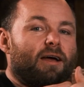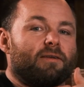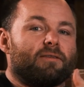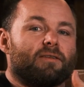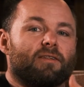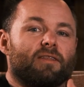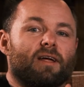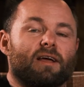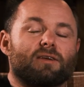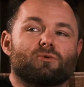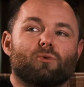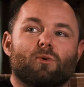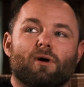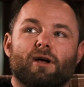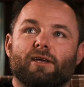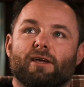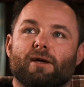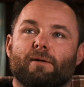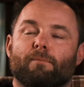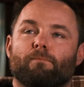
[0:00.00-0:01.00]
And that's
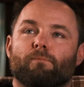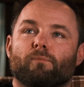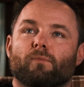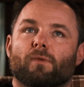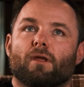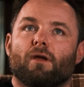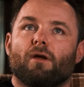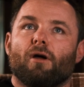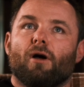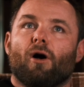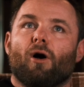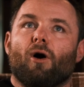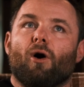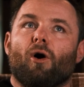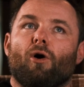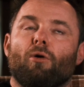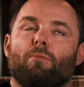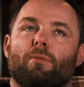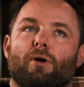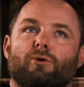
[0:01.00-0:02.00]
why
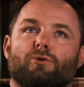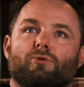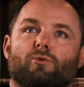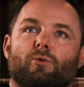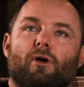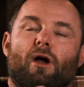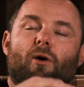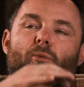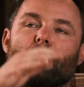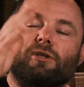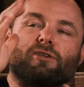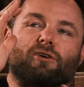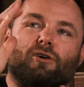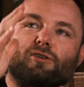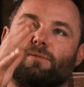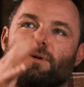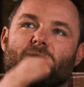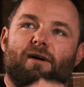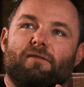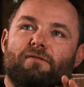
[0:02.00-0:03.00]
almost, and we
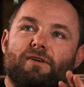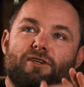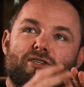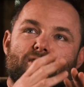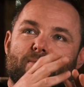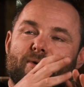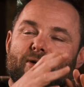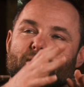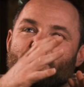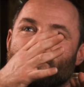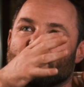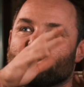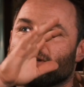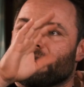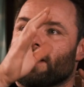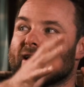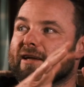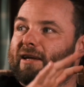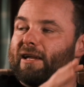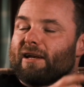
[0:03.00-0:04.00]
talked about fishermen and
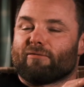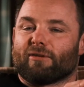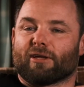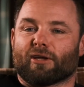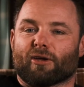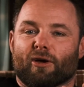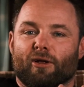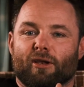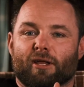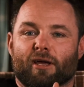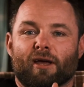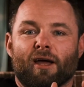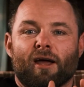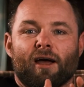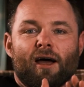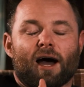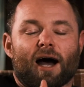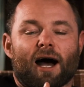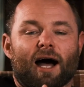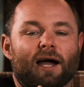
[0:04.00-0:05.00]
kayaking, I think earlier,
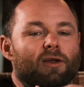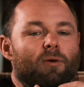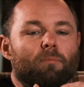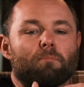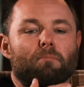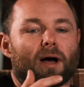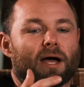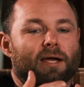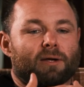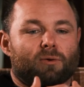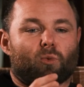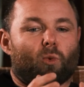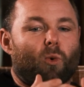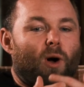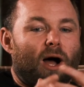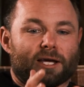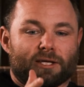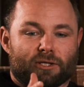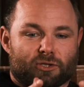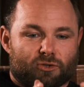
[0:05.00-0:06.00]
I don't mind
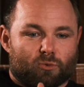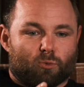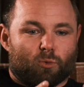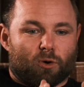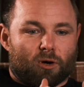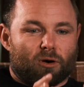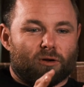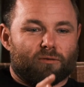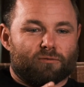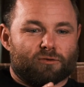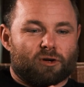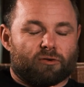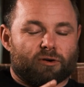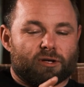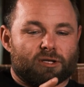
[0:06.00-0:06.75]
why someone loves or